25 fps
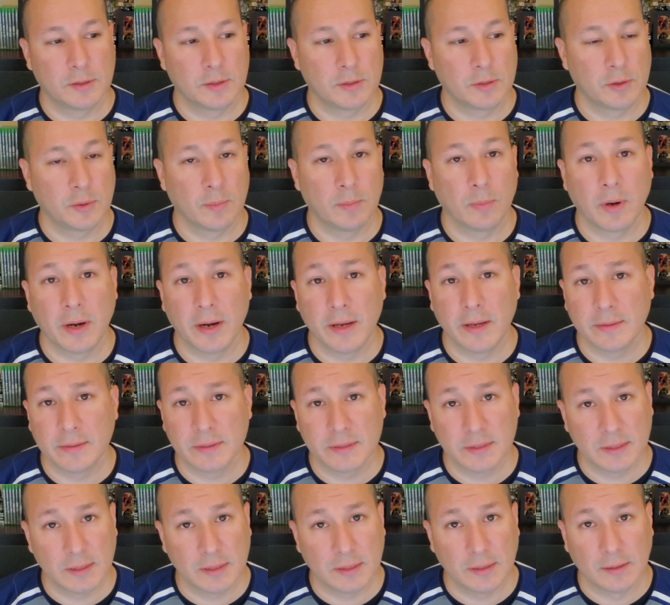In the
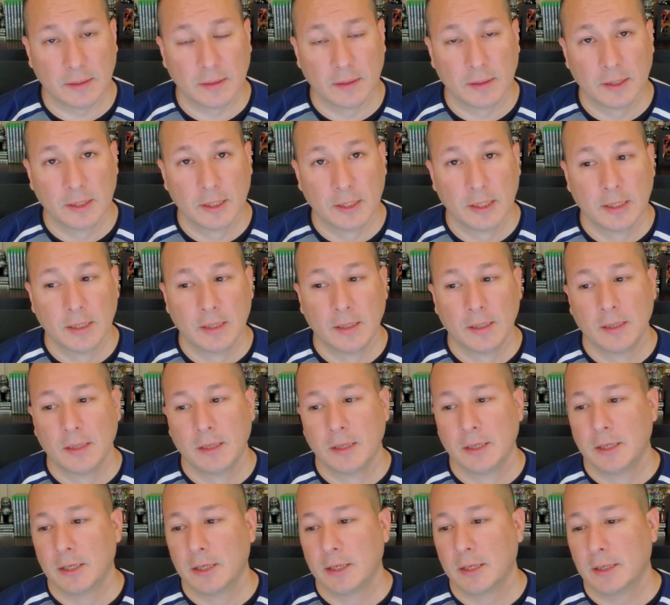summer,
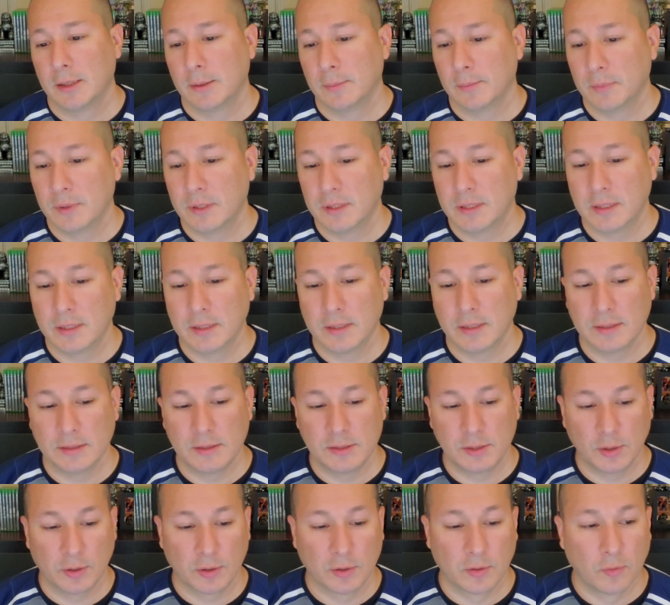it was really
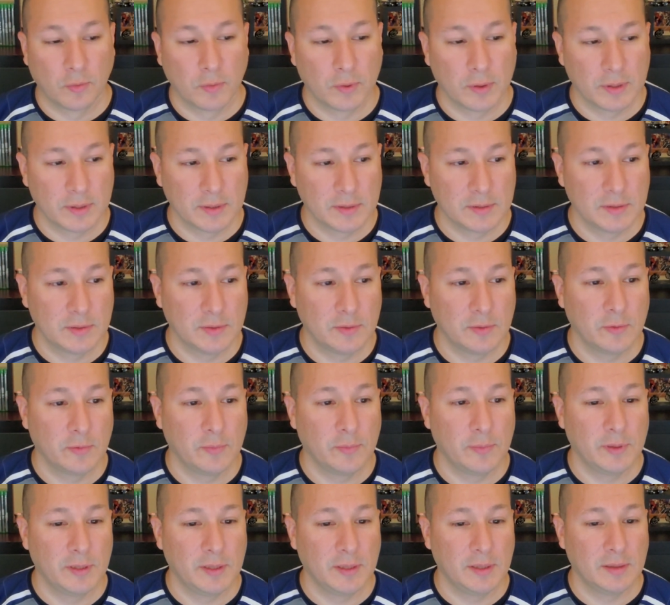nice to
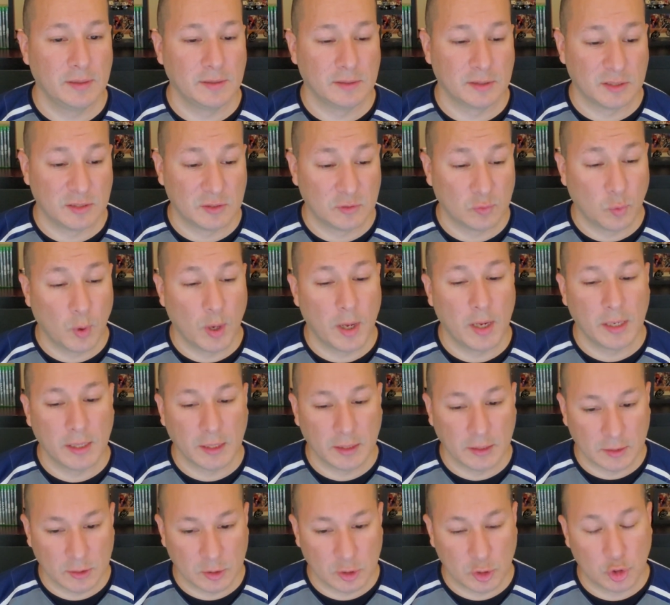halfway through the
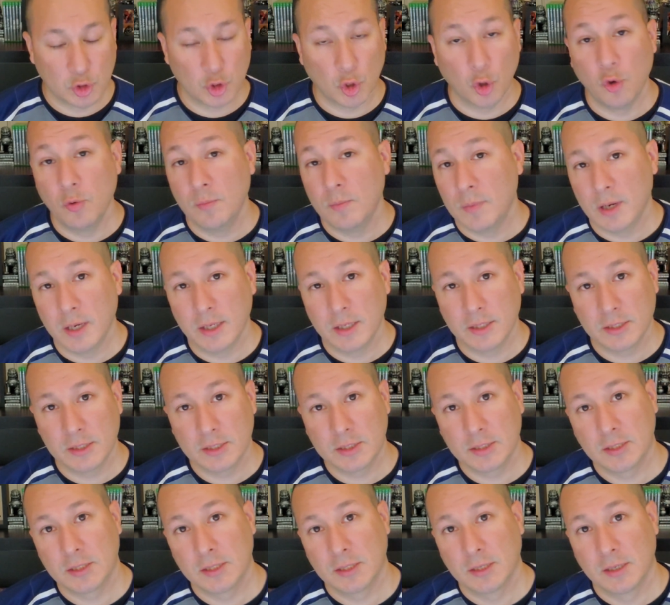day after lunch
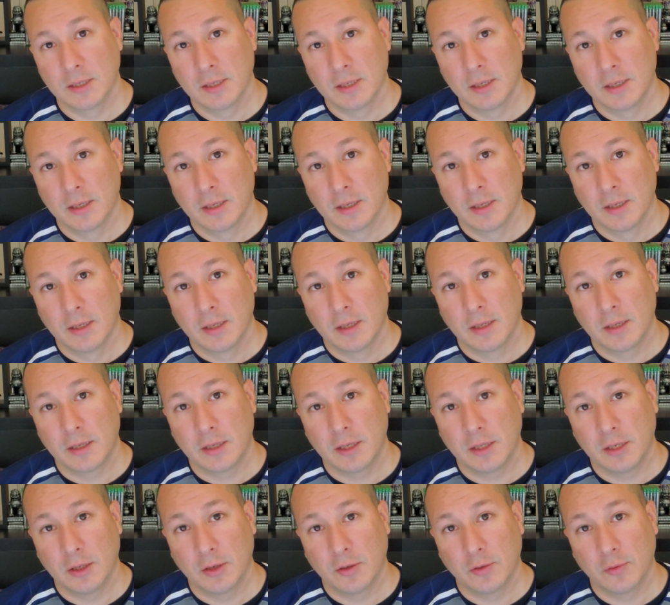go back to my
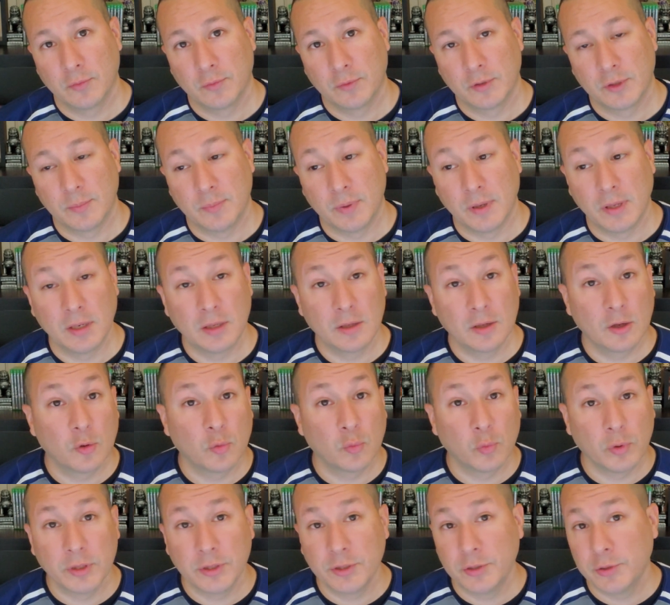bunk,
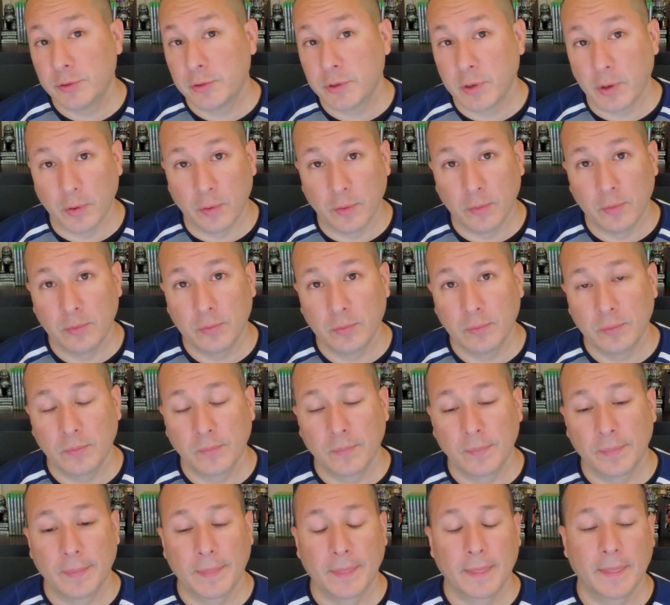change my
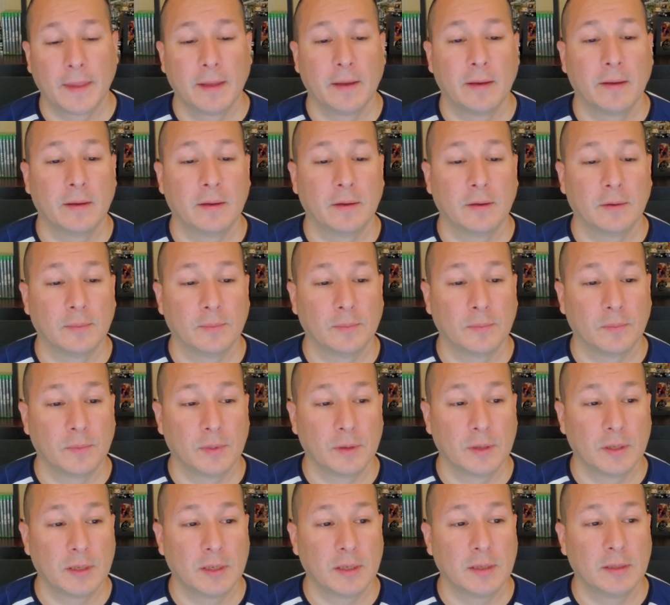socks into
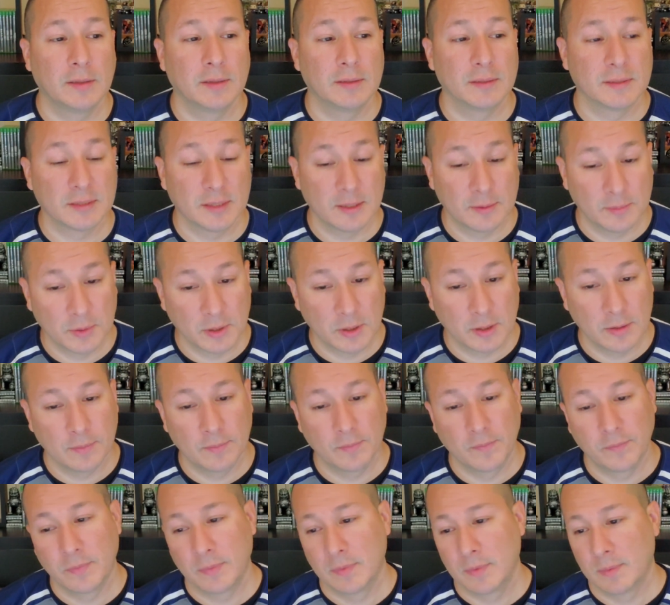some nice cool
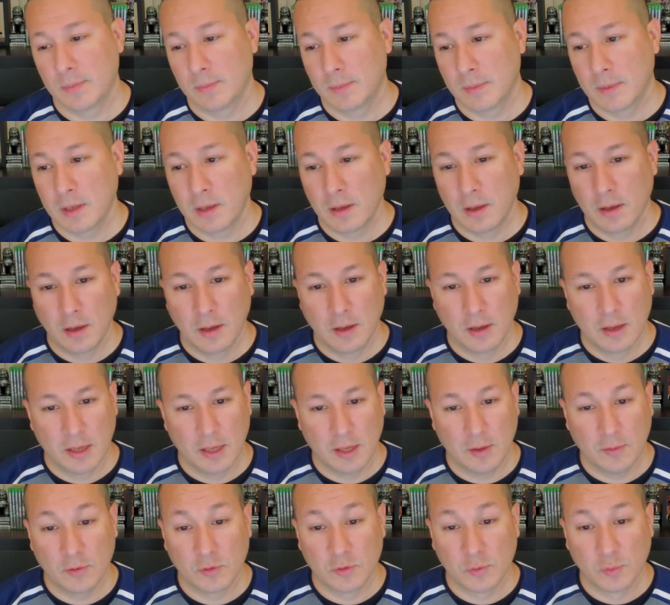socks, change my
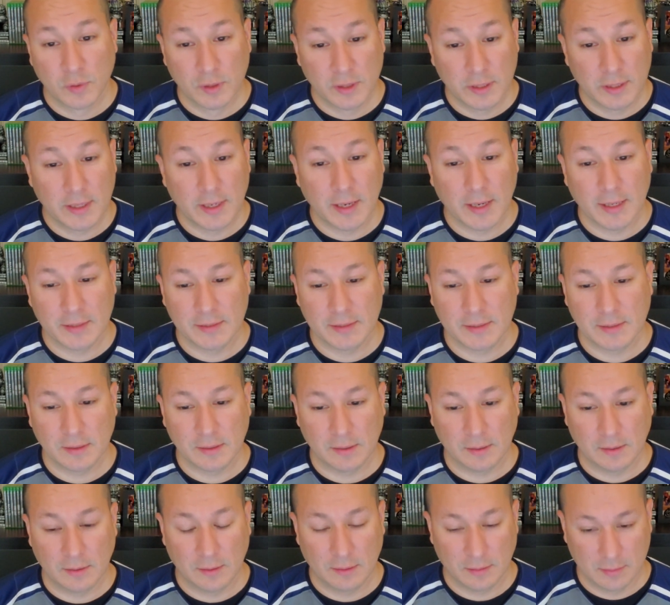shirt into a nice
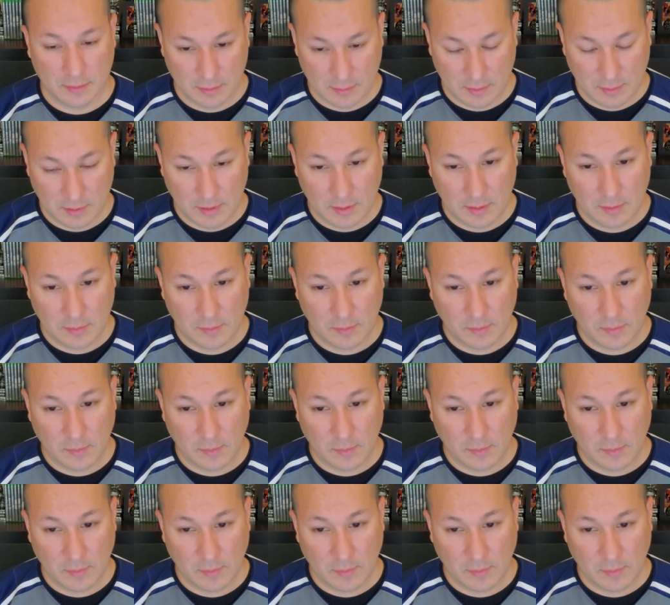cool shirt,